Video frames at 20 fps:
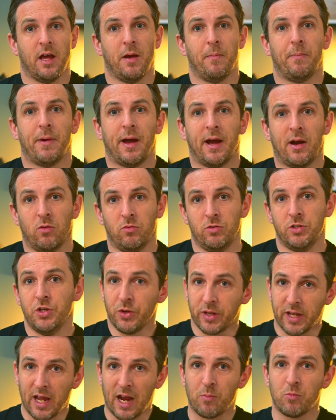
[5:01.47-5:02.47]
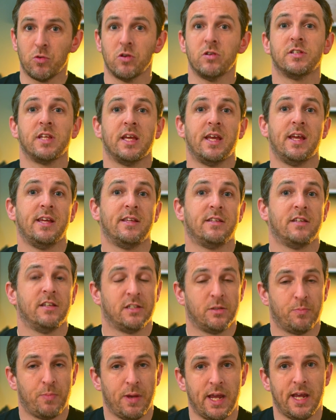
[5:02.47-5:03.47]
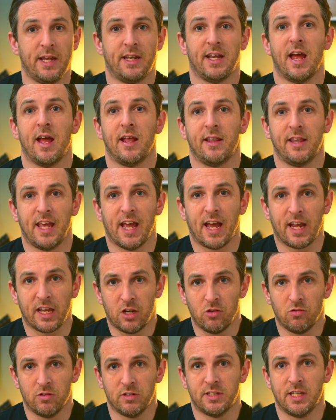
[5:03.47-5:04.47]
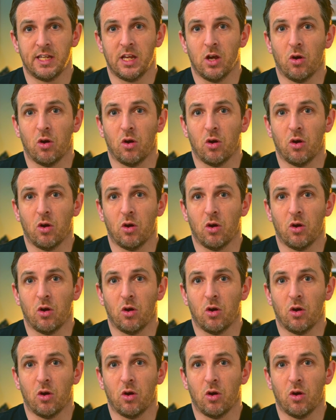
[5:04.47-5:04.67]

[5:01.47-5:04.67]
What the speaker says: about new cameras is the speed and the accuracy